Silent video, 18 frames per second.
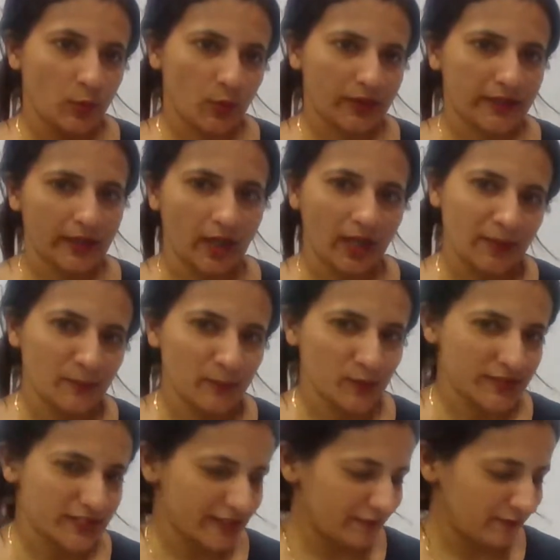Okay,
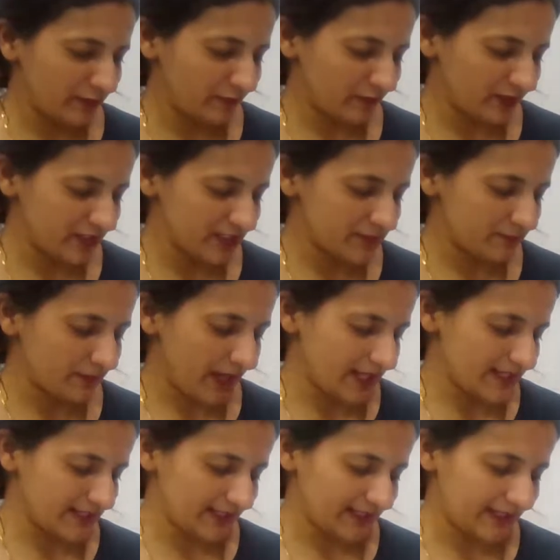almost everyone is
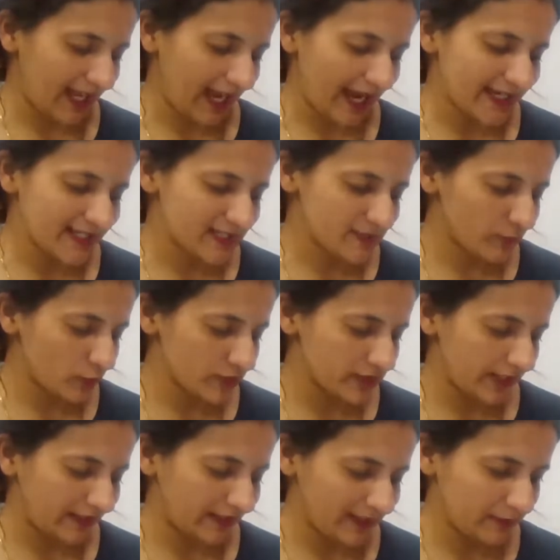present. Thanks for
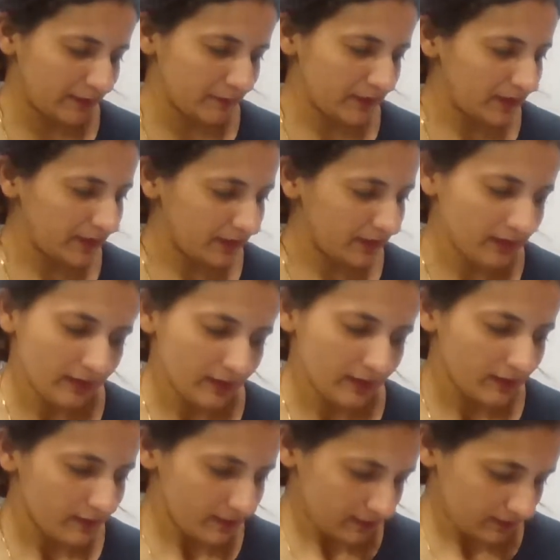sending me
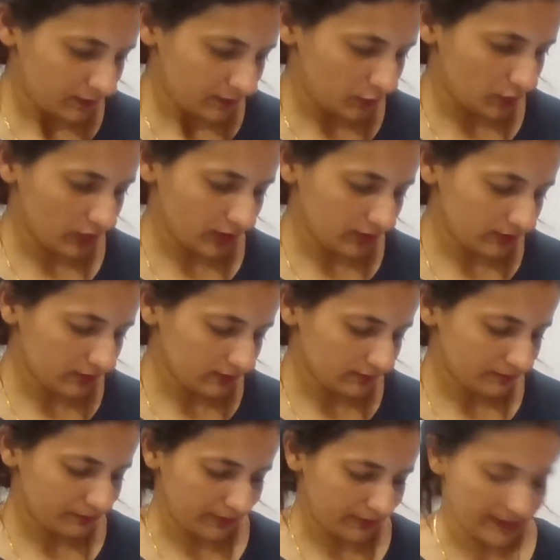your
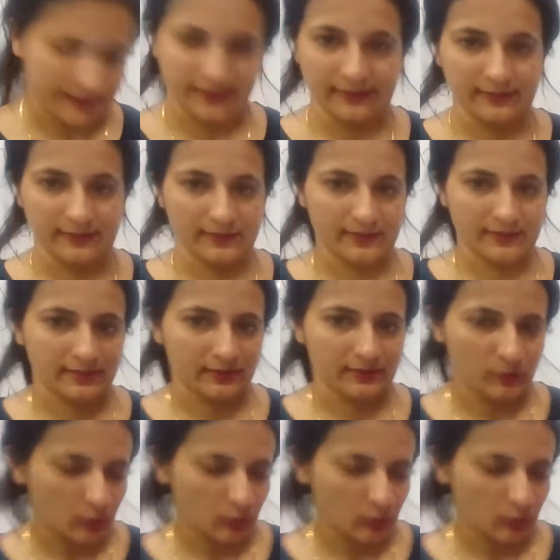presence.